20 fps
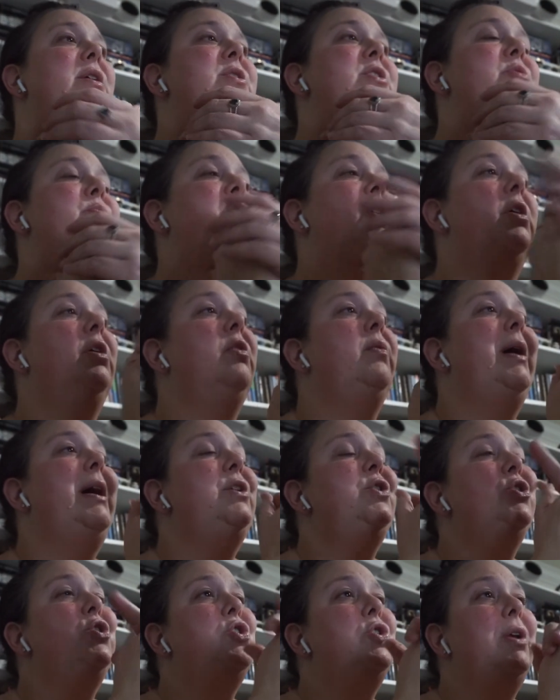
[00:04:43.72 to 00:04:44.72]
Tomorrow
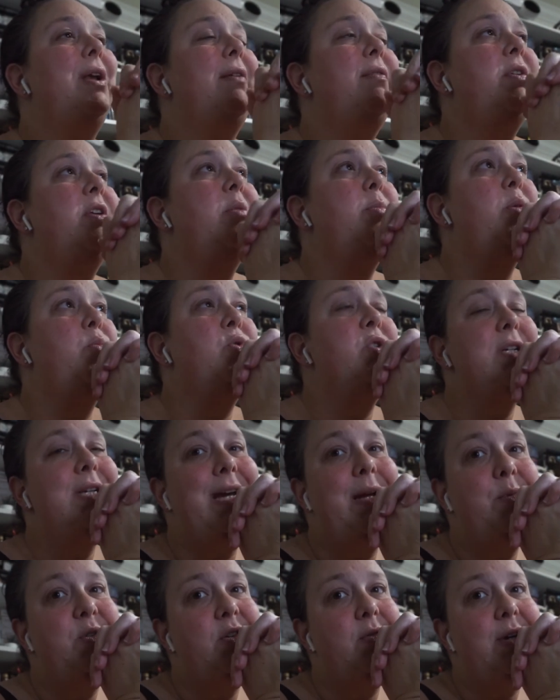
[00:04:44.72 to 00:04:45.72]
I should have a little bit more
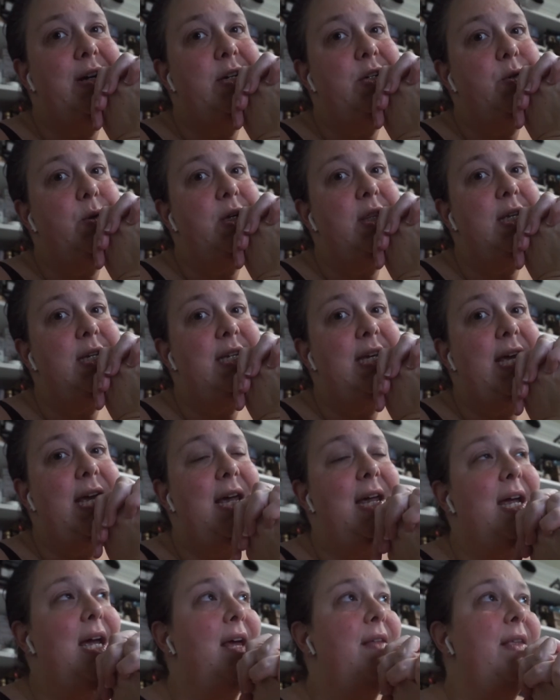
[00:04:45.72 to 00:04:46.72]
time to write during the
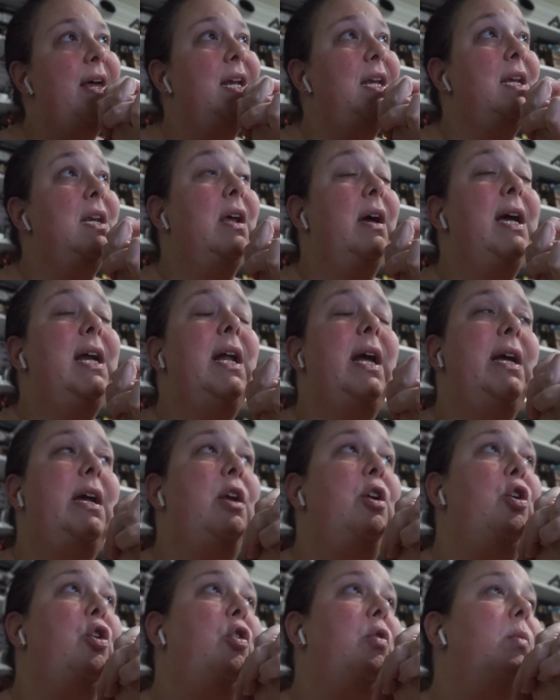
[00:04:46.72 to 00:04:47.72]
day, and then at night I
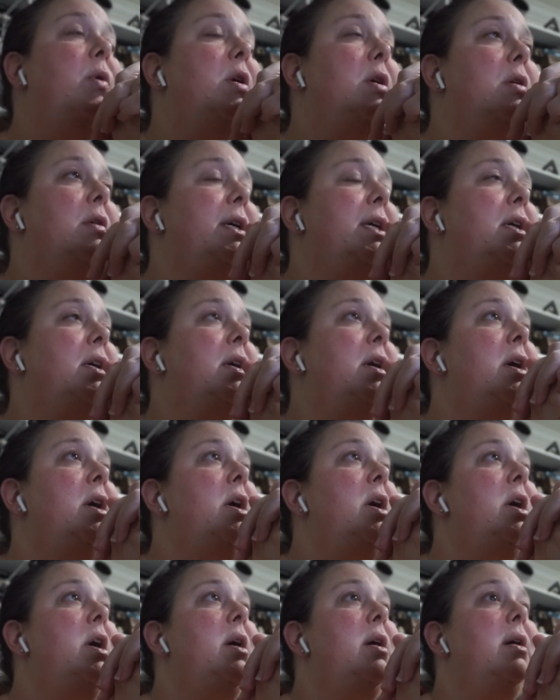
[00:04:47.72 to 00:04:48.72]
get home earlier,
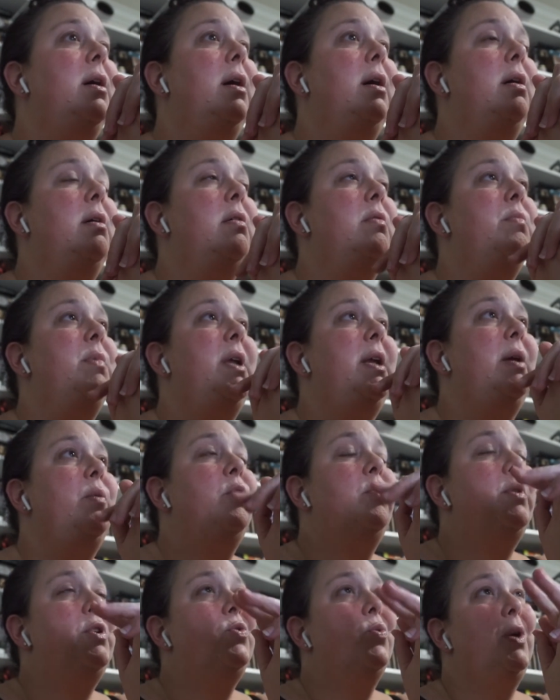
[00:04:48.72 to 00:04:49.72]
and I
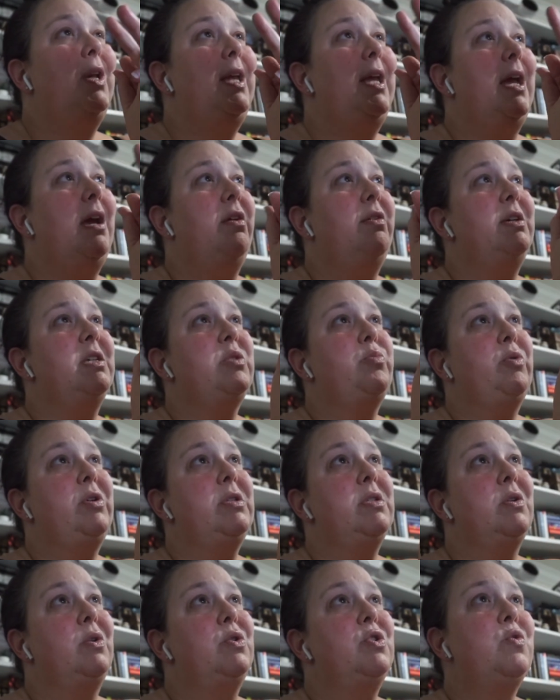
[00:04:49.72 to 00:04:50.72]
will be joining Allie
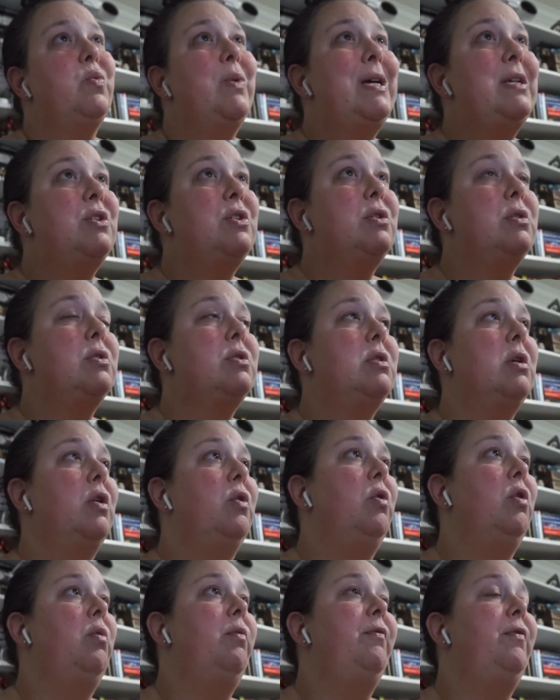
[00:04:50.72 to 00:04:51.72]
Sprints on Twitch,
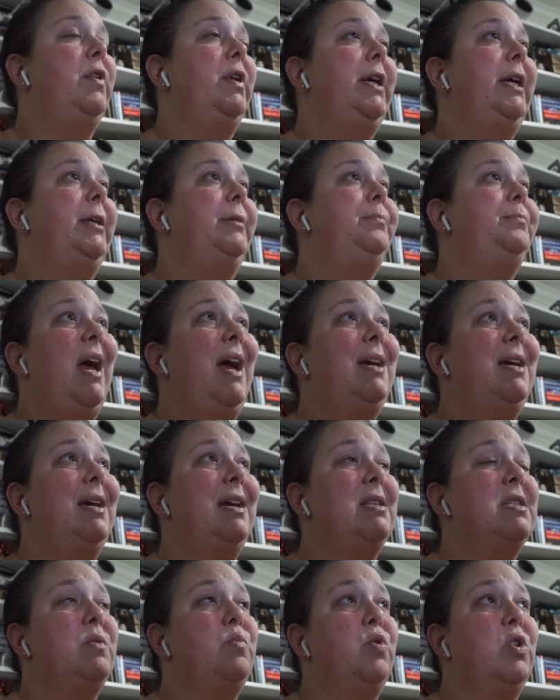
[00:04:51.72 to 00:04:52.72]
so hopefully I can
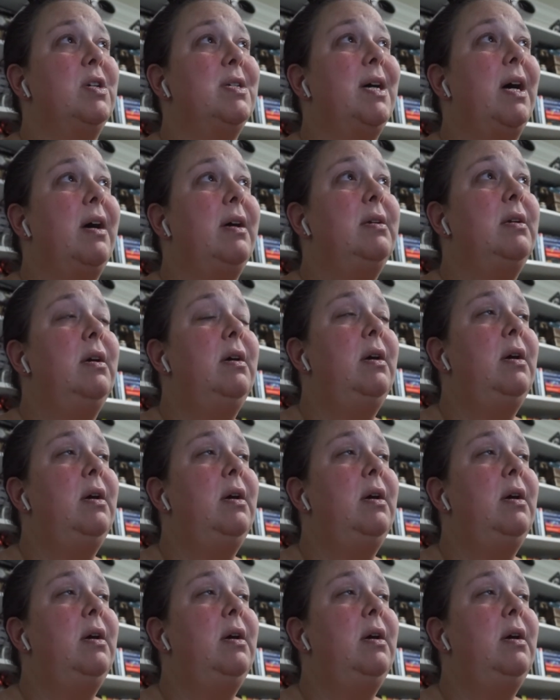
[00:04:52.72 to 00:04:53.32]
get some more done.